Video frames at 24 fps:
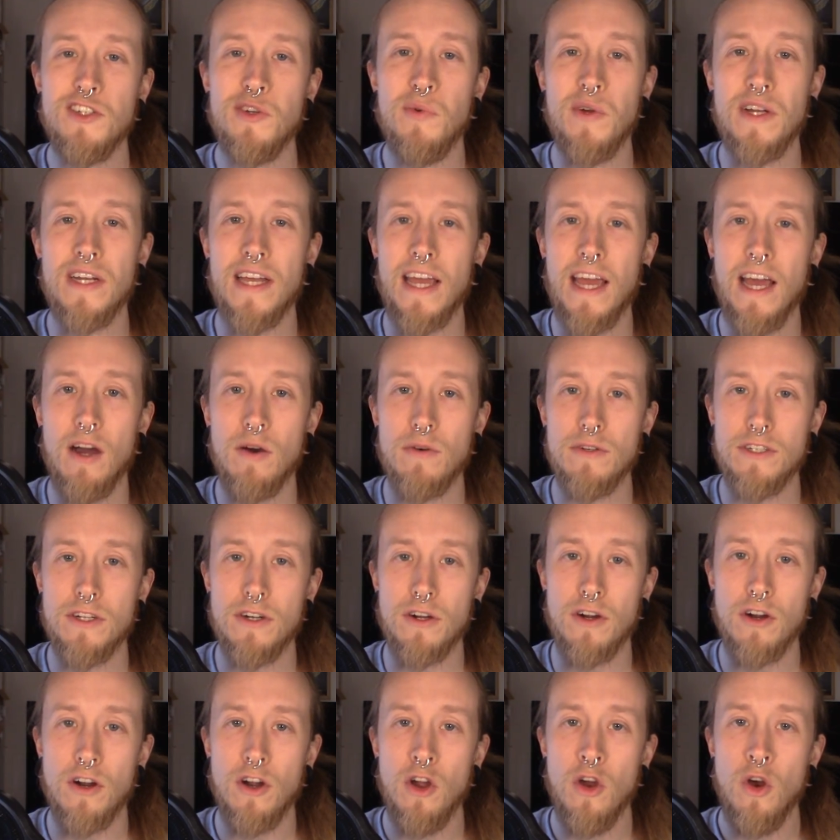to
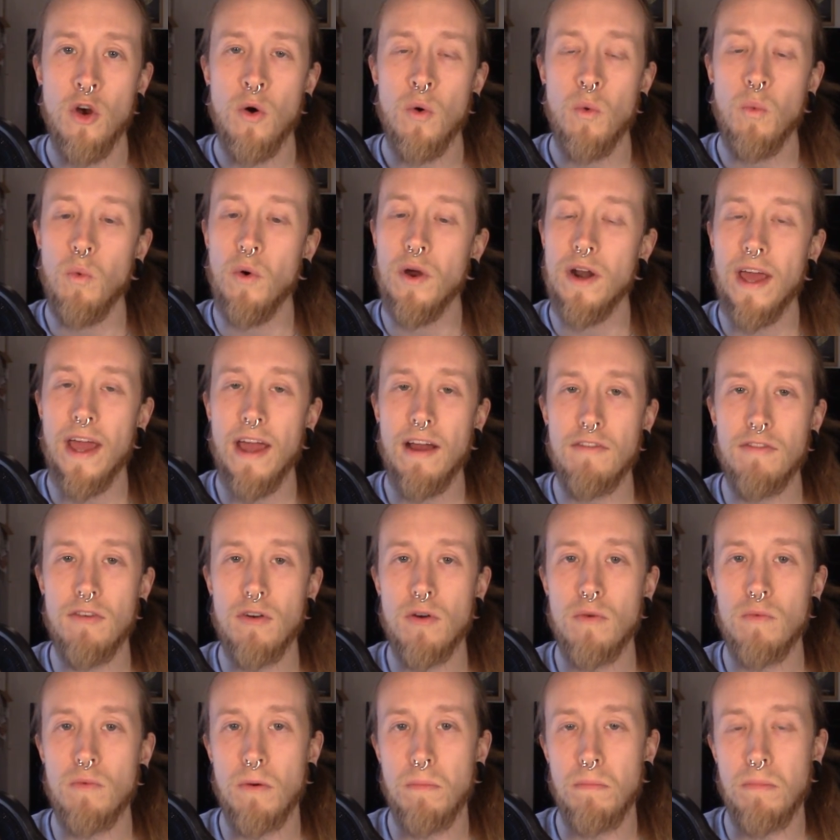encounter
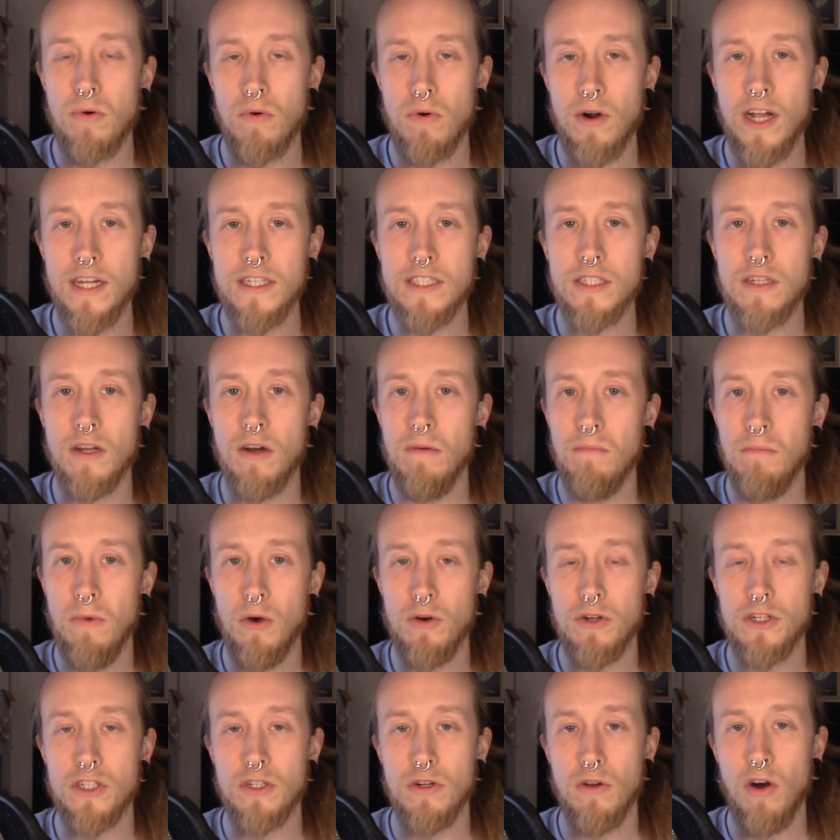whatever repressed
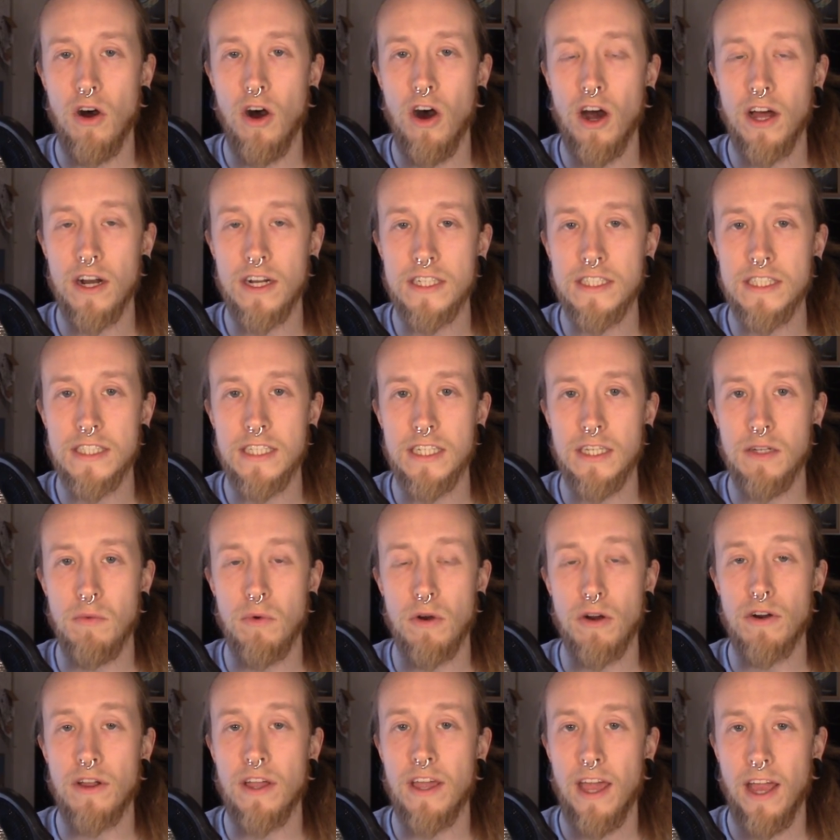emotional honesty
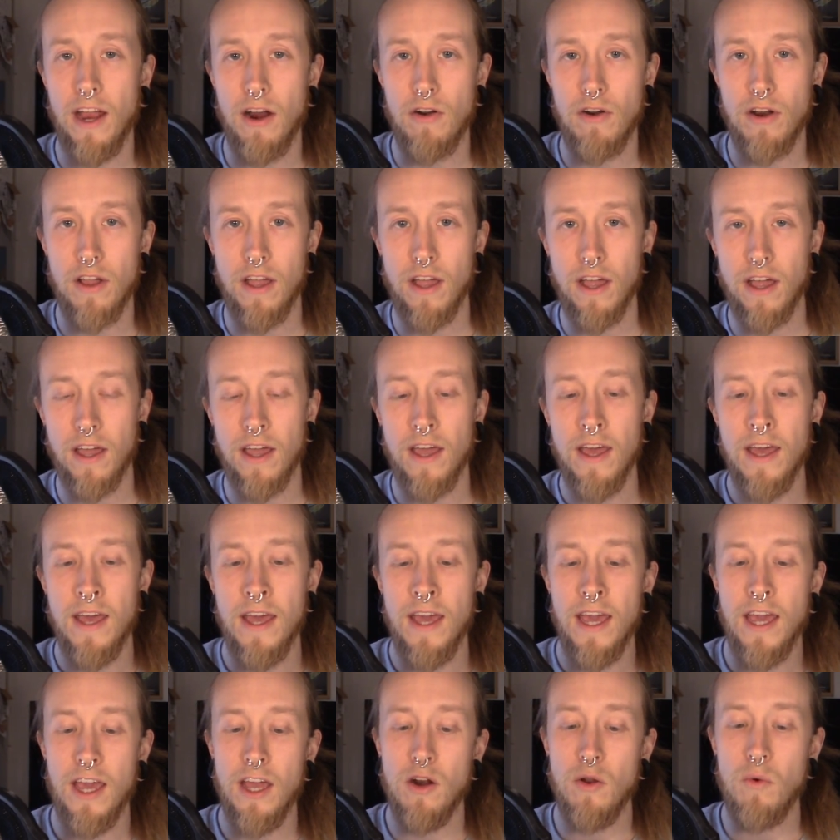we're carrying
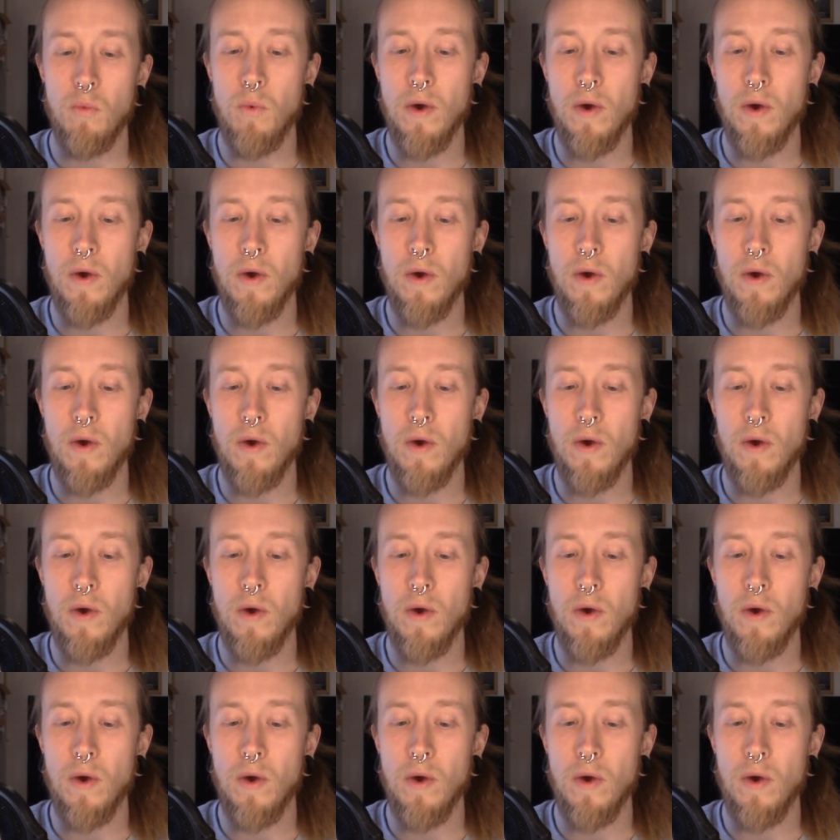in a